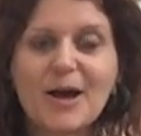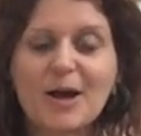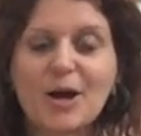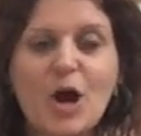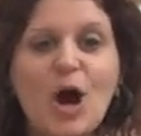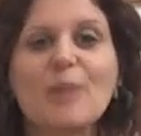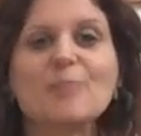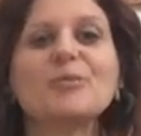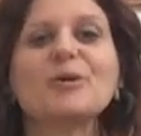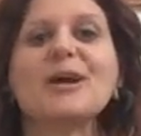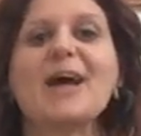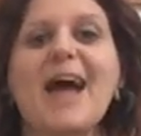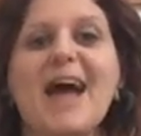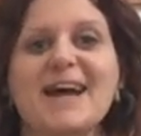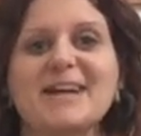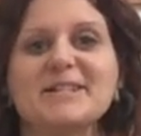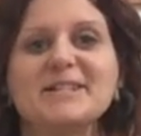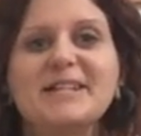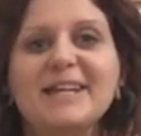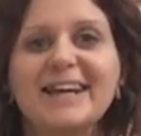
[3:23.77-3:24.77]

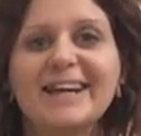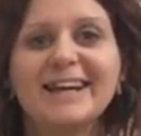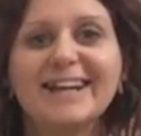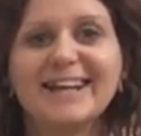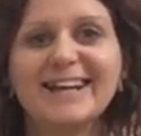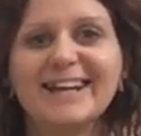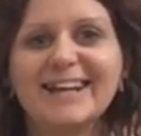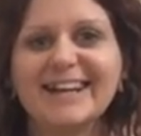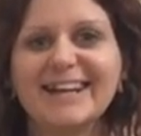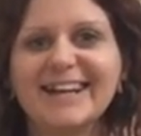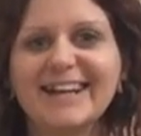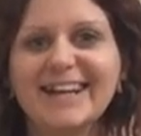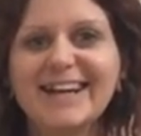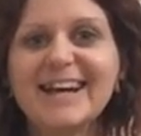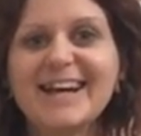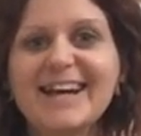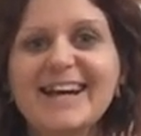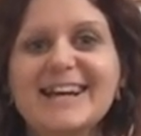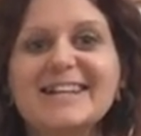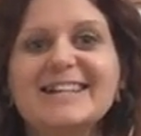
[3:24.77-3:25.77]
comprehend.
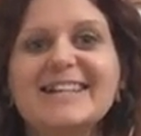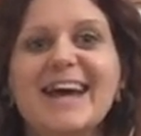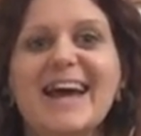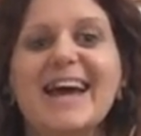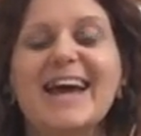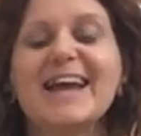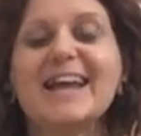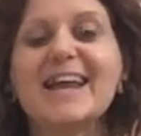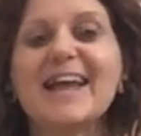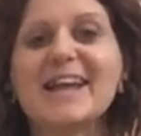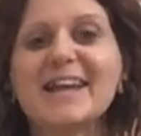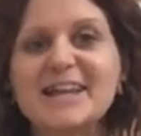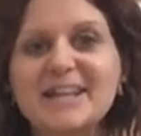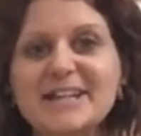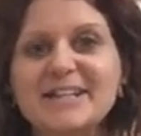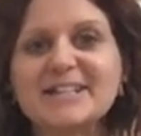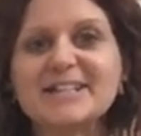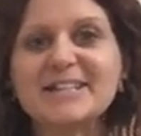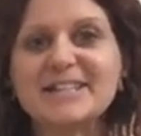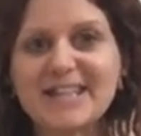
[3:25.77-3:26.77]
And
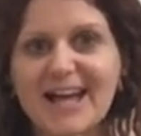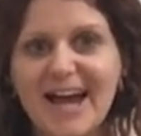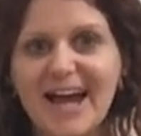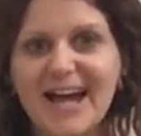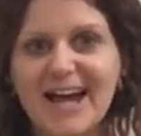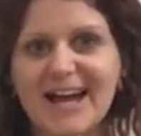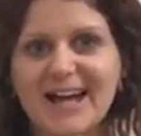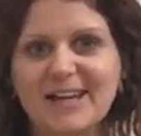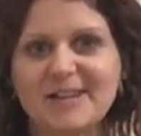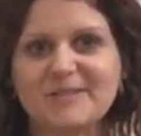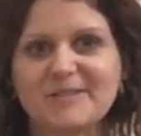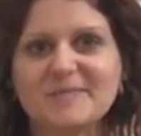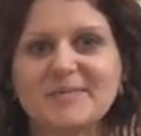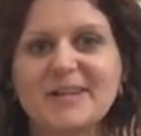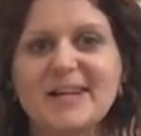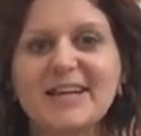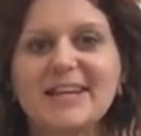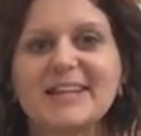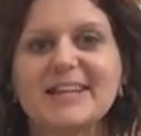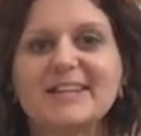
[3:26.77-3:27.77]
each time
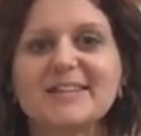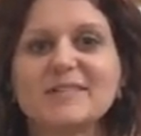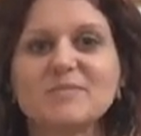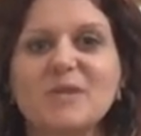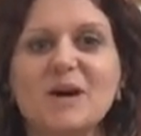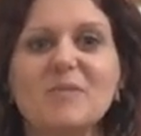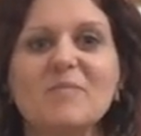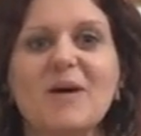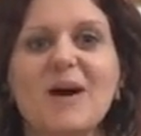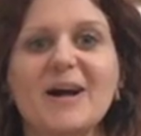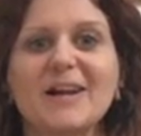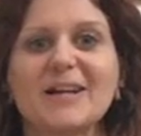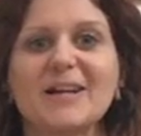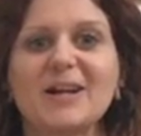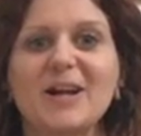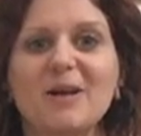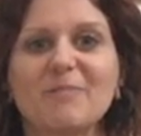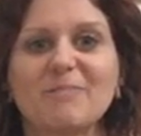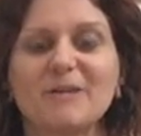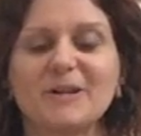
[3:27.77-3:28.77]
gives my body
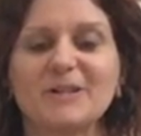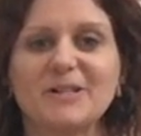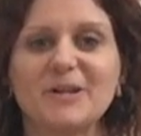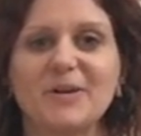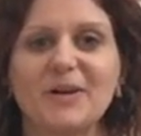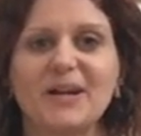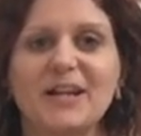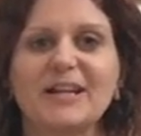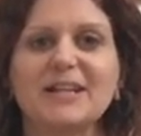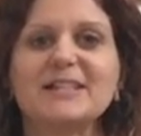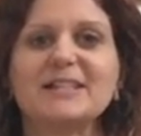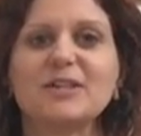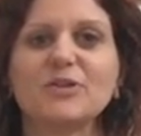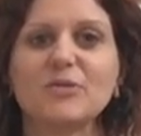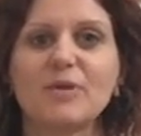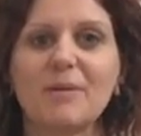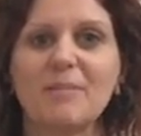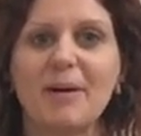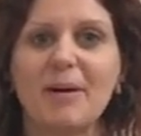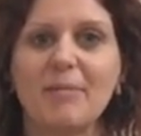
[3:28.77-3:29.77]
an opportunity to
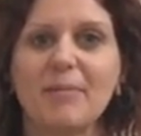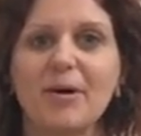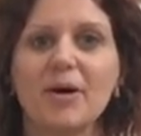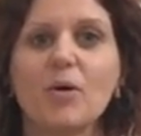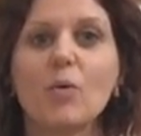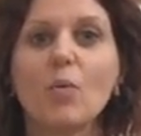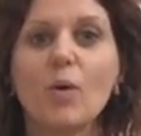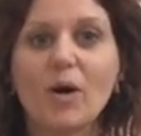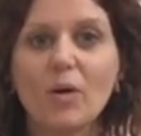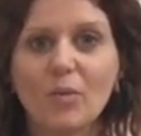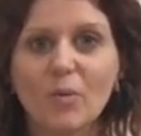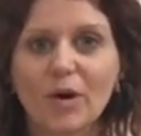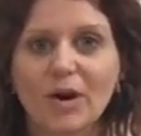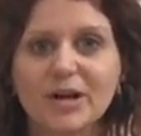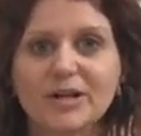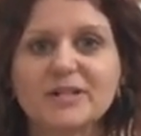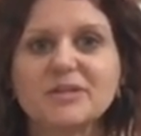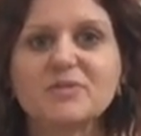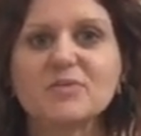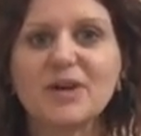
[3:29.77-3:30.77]
remember what
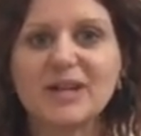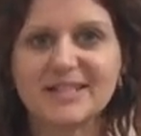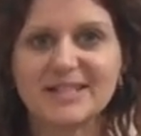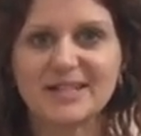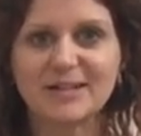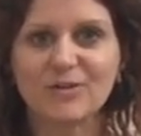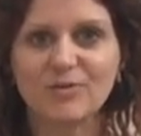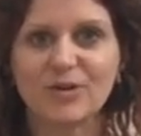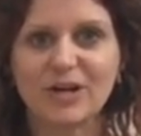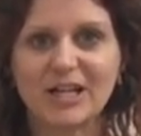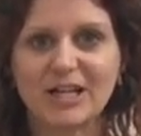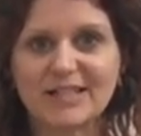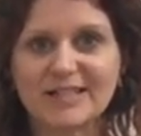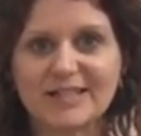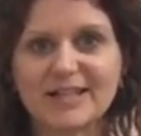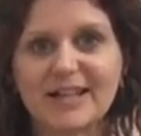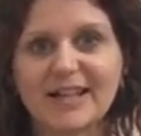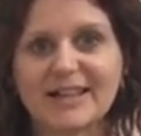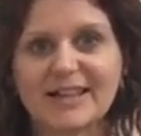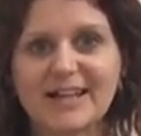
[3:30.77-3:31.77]
worked, what didn't work,
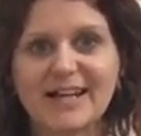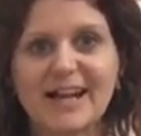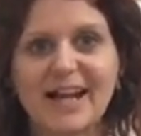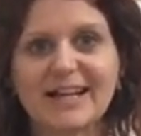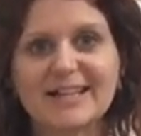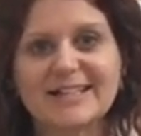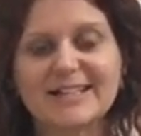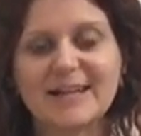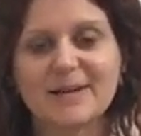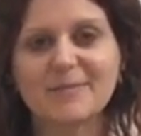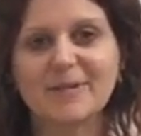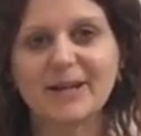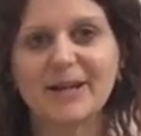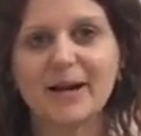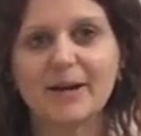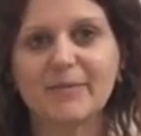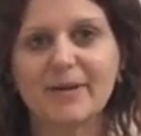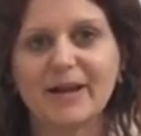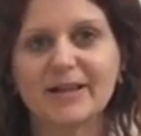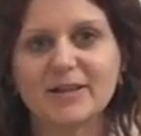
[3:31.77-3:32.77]
so that the next time I
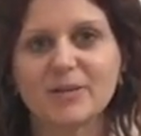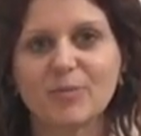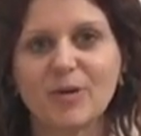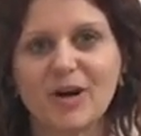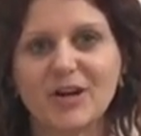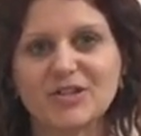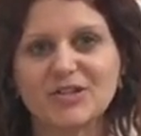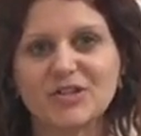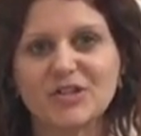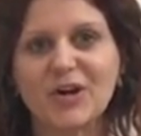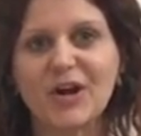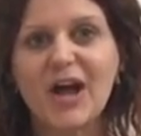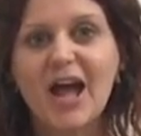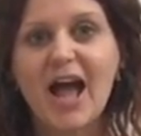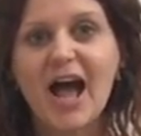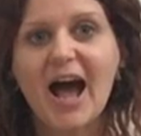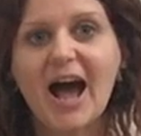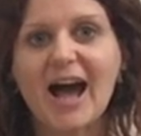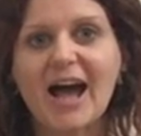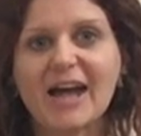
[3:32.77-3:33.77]
come at the posture,
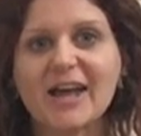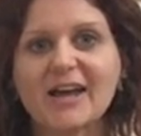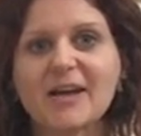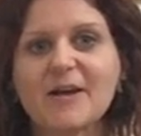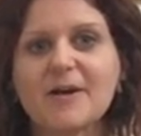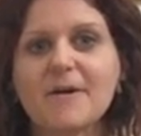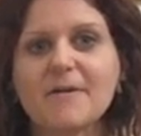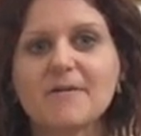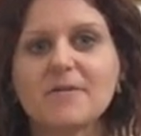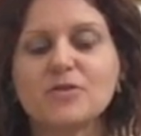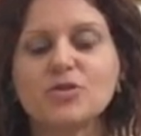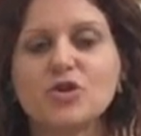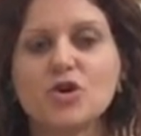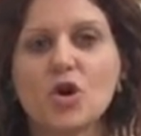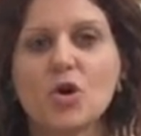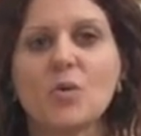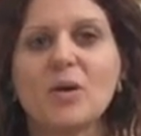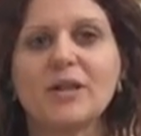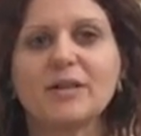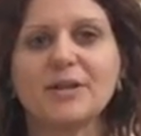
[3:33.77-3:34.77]
I
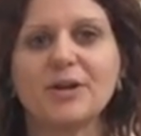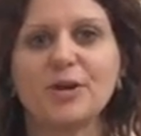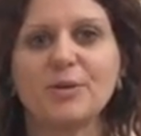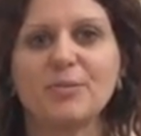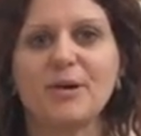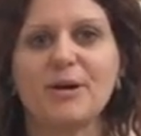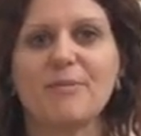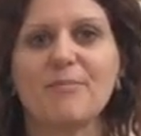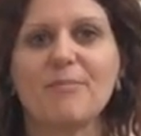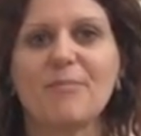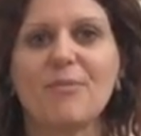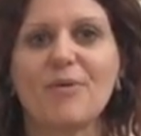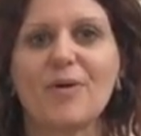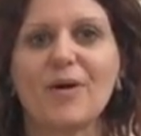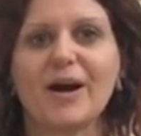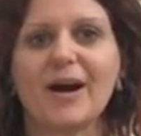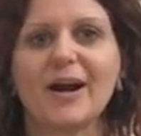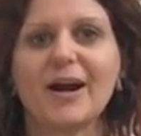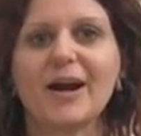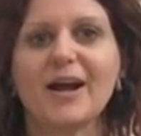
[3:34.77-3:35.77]
know a little bit
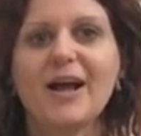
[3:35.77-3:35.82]
more